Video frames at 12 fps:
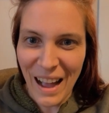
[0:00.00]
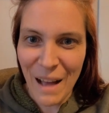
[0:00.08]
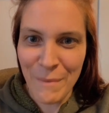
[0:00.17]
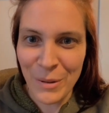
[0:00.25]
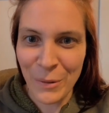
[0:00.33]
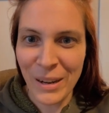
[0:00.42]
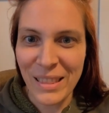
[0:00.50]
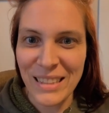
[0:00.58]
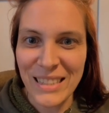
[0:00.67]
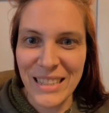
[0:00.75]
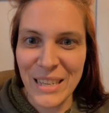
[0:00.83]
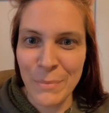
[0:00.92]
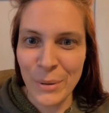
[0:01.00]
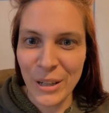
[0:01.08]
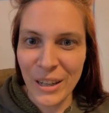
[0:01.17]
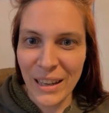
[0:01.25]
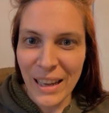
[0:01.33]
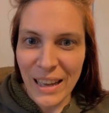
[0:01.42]
I've been wanting the C
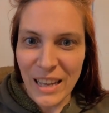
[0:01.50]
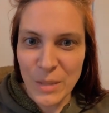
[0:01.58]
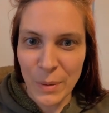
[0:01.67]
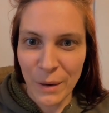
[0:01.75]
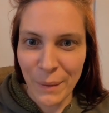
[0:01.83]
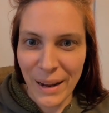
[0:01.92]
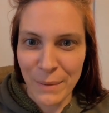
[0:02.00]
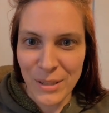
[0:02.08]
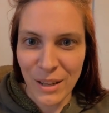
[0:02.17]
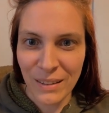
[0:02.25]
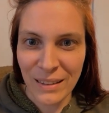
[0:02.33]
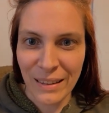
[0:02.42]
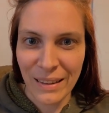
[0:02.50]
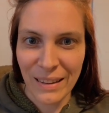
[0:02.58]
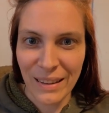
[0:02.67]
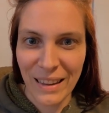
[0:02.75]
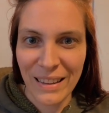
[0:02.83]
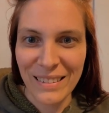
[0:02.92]
book. It's been on my Amazon
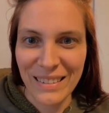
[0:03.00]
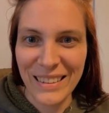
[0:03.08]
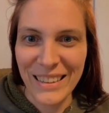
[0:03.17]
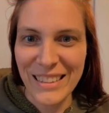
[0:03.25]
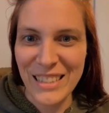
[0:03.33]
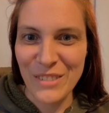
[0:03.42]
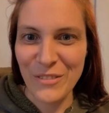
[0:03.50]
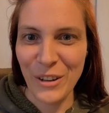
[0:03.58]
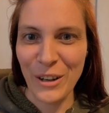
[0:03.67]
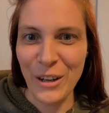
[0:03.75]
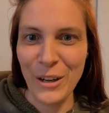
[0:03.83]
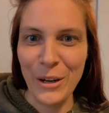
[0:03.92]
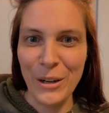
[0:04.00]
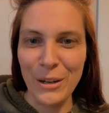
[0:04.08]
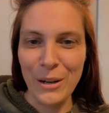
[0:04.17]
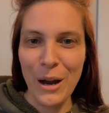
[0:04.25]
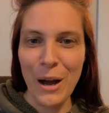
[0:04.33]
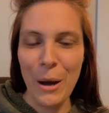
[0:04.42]
list for
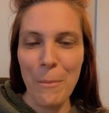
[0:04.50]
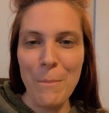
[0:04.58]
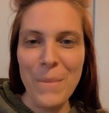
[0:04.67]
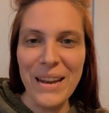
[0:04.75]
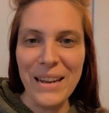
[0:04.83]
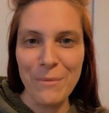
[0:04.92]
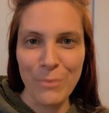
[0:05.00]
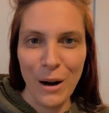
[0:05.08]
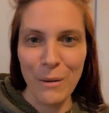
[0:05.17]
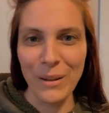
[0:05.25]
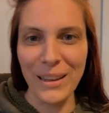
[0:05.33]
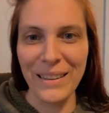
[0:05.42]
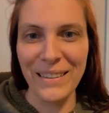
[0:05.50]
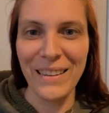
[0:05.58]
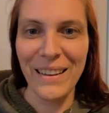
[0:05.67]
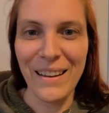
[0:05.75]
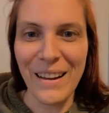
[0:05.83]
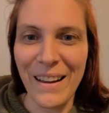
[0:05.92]
a minute, probably.
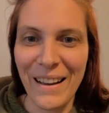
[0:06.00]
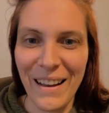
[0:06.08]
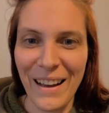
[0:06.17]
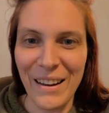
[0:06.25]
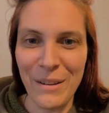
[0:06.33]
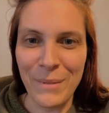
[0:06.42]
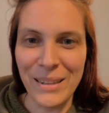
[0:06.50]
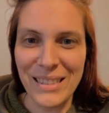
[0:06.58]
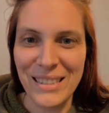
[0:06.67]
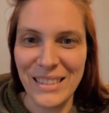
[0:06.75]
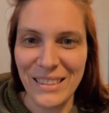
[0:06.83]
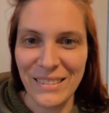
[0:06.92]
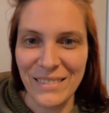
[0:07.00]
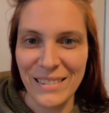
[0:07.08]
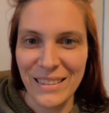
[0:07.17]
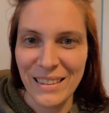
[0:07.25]
I know mine too.